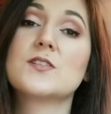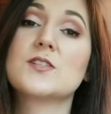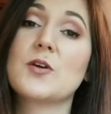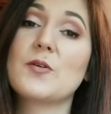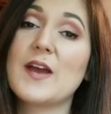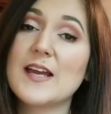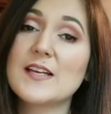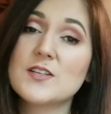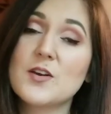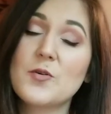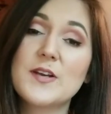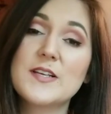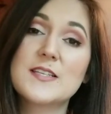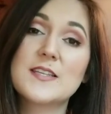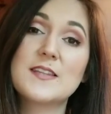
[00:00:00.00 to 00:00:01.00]
So as
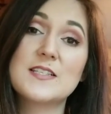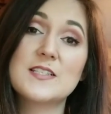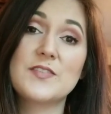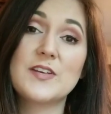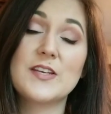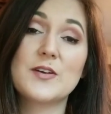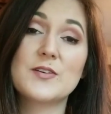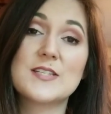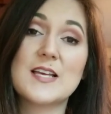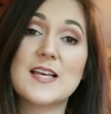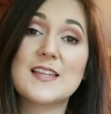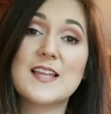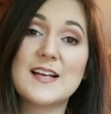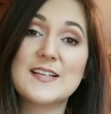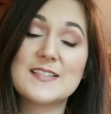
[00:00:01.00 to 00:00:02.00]
always in these videos, I
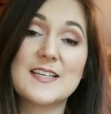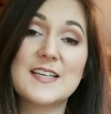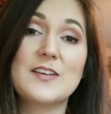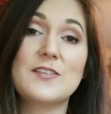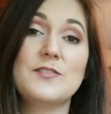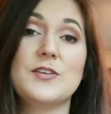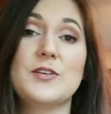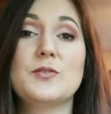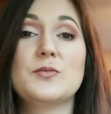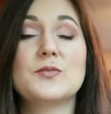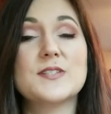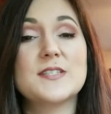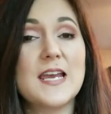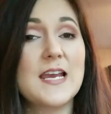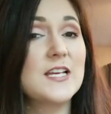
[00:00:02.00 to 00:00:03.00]
like to give you
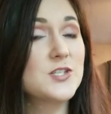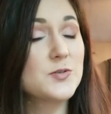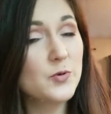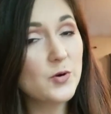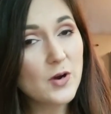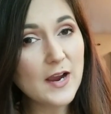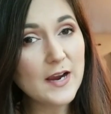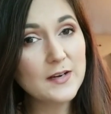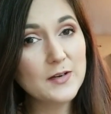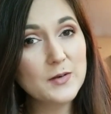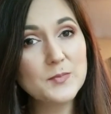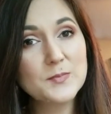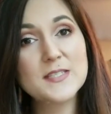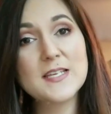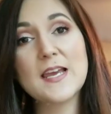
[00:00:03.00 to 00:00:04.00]
tangible
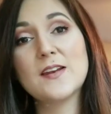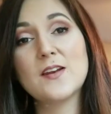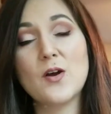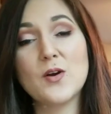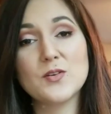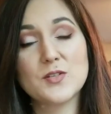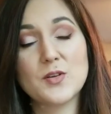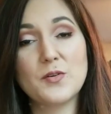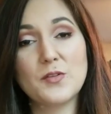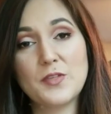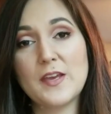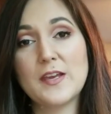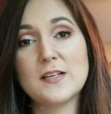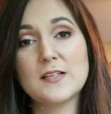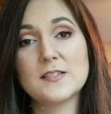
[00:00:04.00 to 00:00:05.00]
items and also
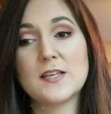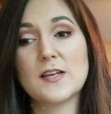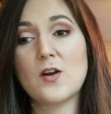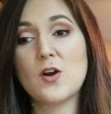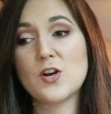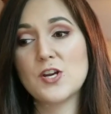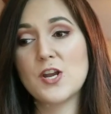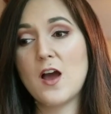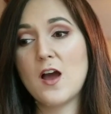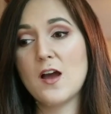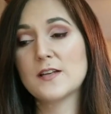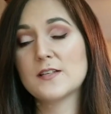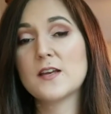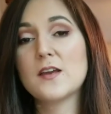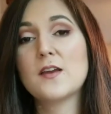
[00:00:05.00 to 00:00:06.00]
things that are
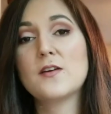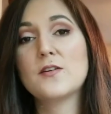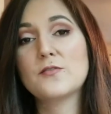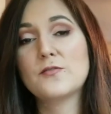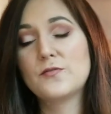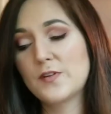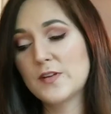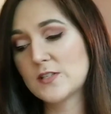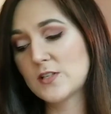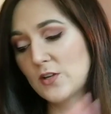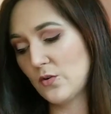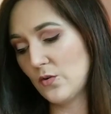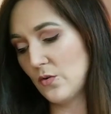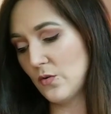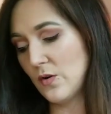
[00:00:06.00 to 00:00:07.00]
not
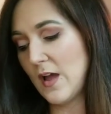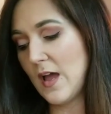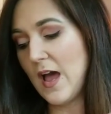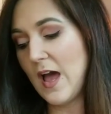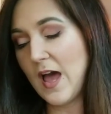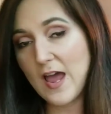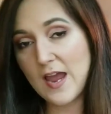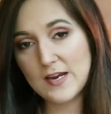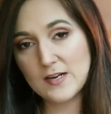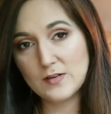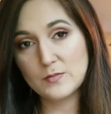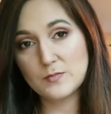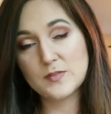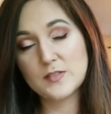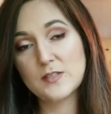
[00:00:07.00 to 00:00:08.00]
physical
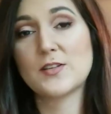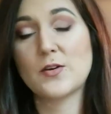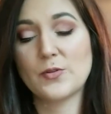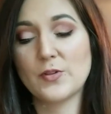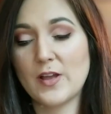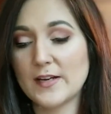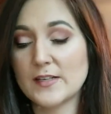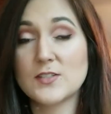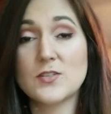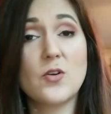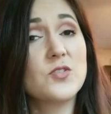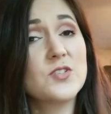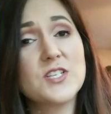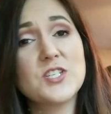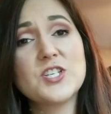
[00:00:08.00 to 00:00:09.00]
items. So like
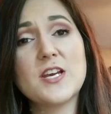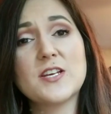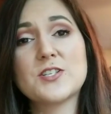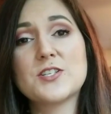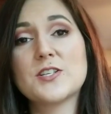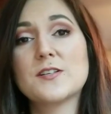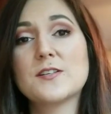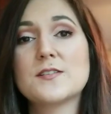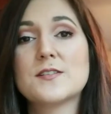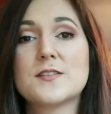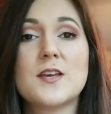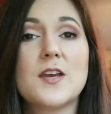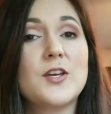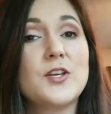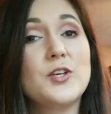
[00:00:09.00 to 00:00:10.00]
song suggestions,
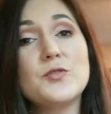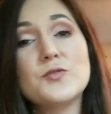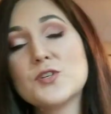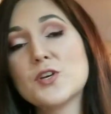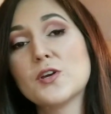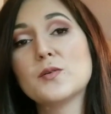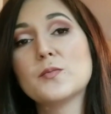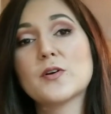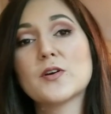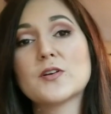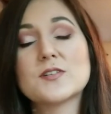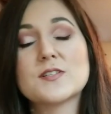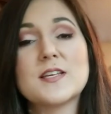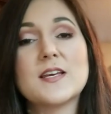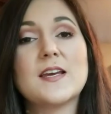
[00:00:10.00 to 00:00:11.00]

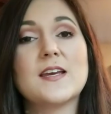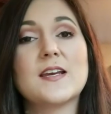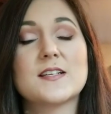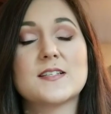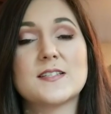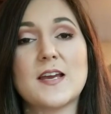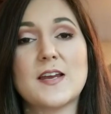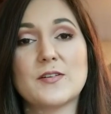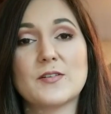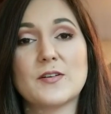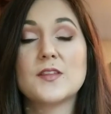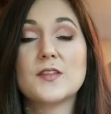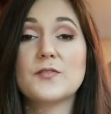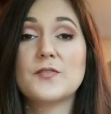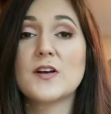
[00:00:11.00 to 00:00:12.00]
YouTubers,
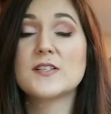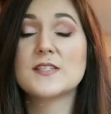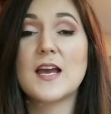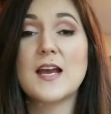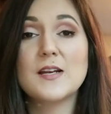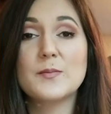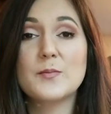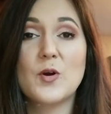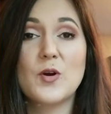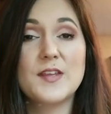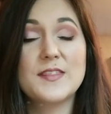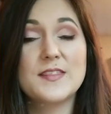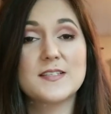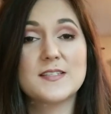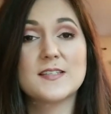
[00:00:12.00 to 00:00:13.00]
etc. The first item
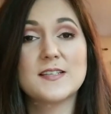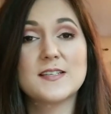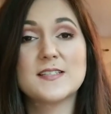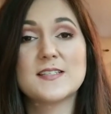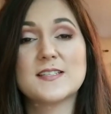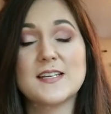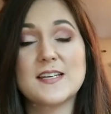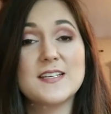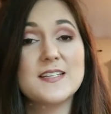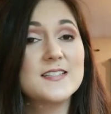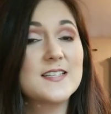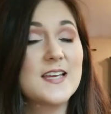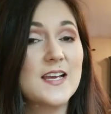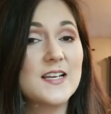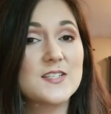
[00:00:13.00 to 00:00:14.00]
on this list is
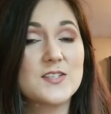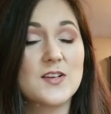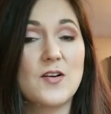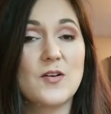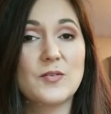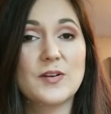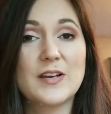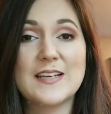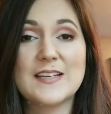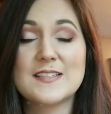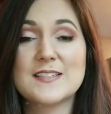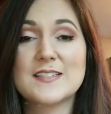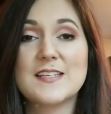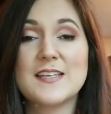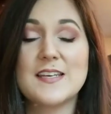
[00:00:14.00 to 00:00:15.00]
a song. It
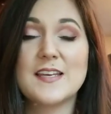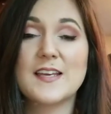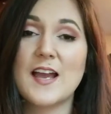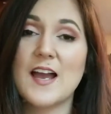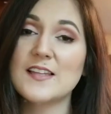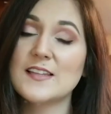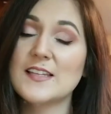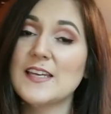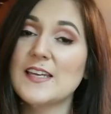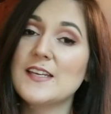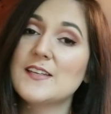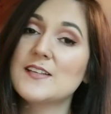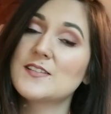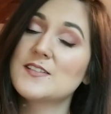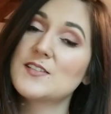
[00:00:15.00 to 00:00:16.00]
is the
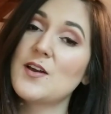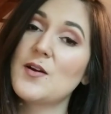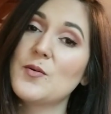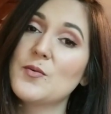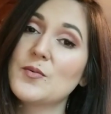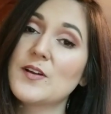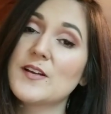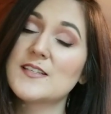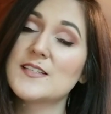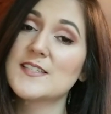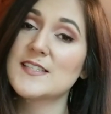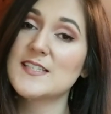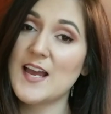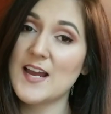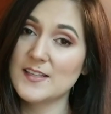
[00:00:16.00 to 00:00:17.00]
Khalid song,
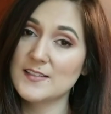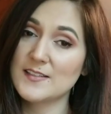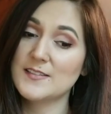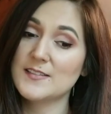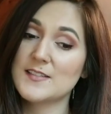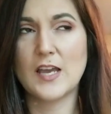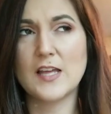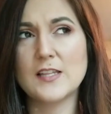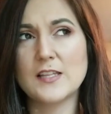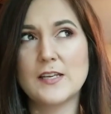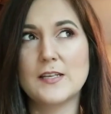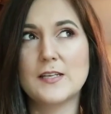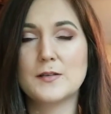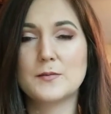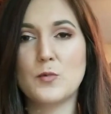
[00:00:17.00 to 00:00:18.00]
Silence.
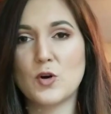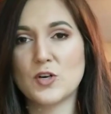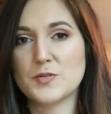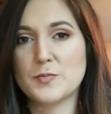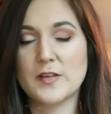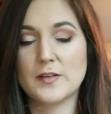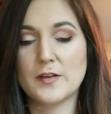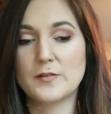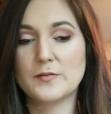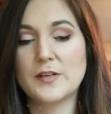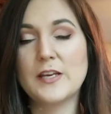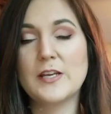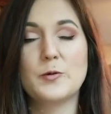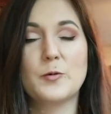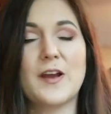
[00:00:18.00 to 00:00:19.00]
Khalid and Marshmello.
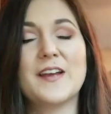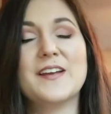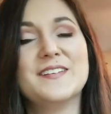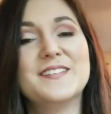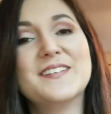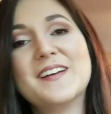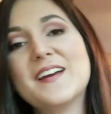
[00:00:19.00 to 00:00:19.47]
Anyway.